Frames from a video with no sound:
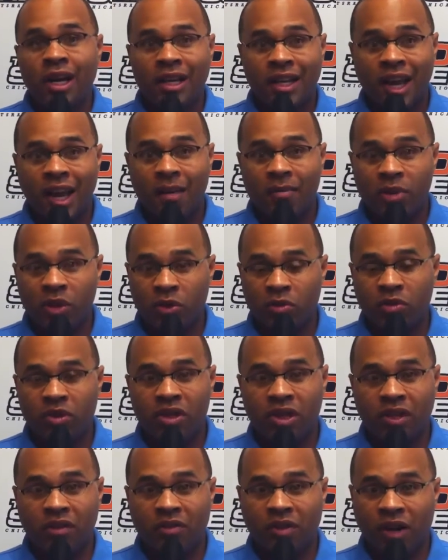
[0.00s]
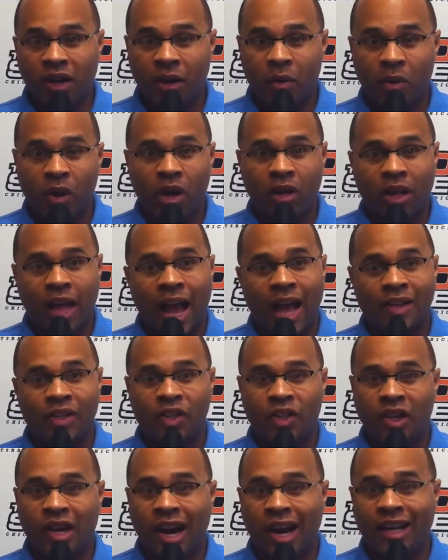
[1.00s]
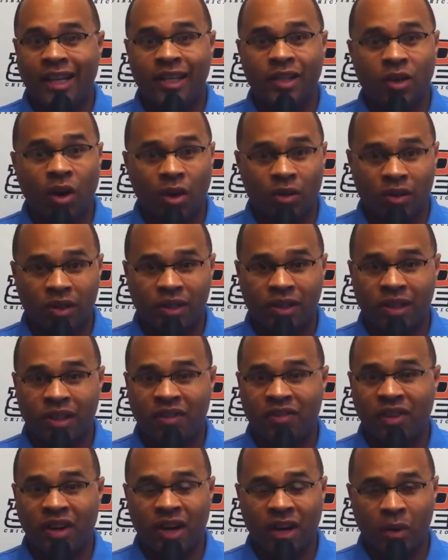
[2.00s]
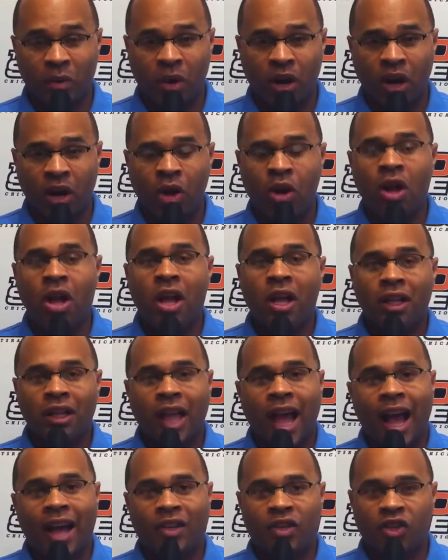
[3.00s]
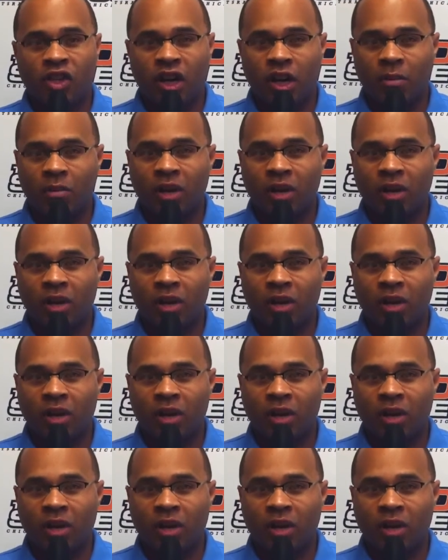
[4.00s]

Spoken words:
Cam Newton did very well last year. Andy Dalton did very well last year.